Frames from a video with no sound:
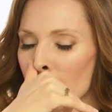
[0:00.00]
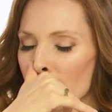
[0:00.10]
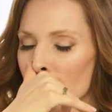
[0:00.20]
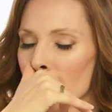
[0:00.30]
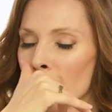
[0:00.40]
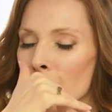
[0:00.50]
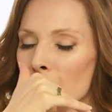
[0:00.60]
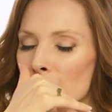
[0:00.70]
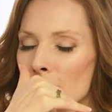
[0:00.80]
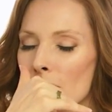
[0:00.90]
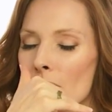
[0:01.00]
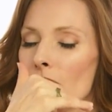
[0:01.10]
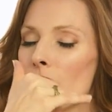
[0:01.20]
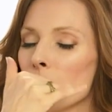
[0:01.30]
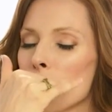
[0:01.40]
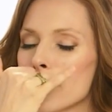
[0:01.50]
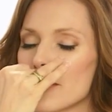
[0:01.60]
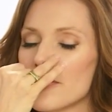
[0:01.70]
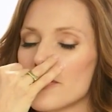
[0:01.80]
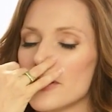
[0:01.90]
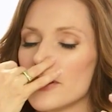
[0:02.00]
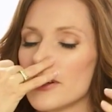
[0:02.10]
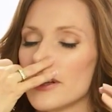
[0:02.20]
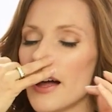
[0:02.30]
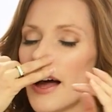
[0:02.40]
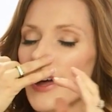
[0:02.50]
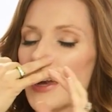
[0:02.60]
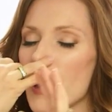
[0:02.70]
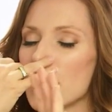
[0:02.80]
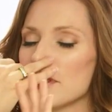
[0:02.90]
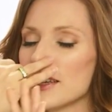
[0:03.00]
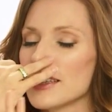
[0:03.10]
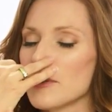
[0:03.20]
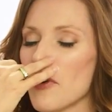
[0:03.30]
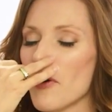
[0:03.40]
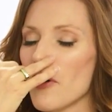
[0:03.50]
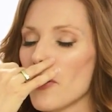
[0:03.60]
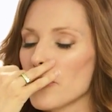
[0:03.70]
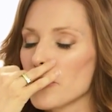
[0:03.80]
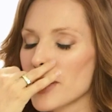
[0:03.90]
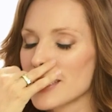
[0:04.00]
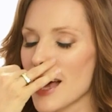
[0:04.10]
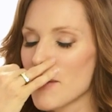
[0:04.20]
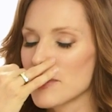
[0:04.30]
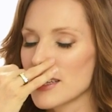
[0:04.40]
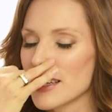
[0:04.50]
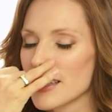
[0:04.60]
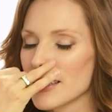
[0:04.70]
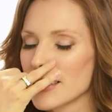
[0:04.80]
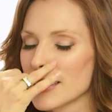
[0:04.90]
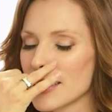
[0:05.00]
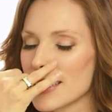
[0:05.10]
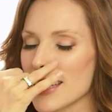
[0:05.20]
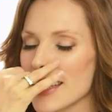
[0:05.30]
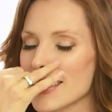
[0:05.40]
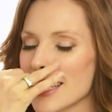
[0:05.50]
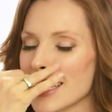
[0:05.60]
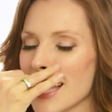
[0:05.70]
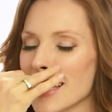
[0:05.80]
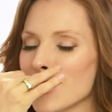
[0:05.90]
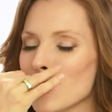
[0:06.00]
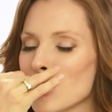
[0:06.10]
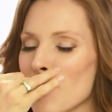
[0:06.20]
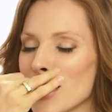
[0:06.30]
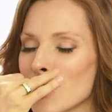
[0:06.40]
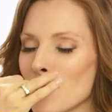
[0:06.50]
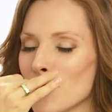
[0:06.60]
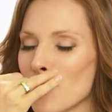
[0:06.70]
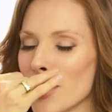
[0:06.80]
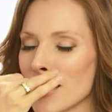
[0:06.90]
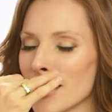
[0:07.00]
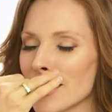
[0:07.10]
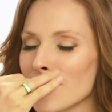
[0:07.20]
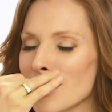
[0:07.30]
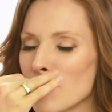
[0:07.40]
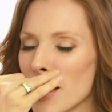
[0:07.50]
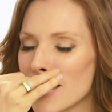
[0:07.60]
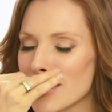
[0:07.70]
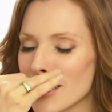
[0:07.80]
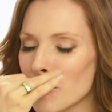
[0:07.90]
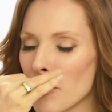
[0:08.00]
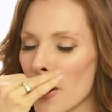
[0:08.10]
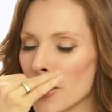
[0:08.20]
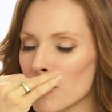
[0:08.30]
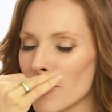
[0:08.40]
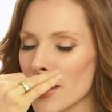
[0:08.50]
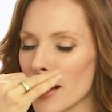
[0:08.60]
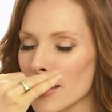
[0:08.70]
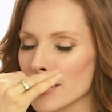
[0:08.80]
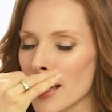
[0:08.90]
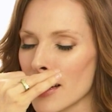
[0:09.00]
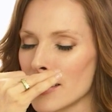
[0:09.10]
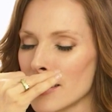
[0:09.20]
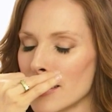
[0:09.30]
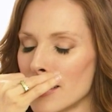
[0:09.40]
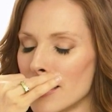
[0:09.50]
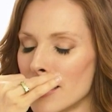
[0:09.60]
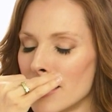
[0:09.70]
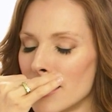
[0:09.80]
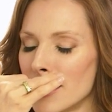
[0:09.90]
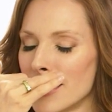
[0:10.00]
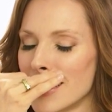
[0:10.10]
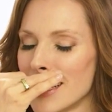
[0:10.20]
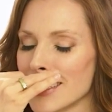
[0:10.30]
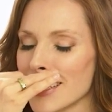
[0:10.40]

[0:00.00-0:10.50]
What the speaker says: Filling your lungs all the way to full and emptying them all the way to empty. And dancing in that little space between, that little space at the bottom of the exhale and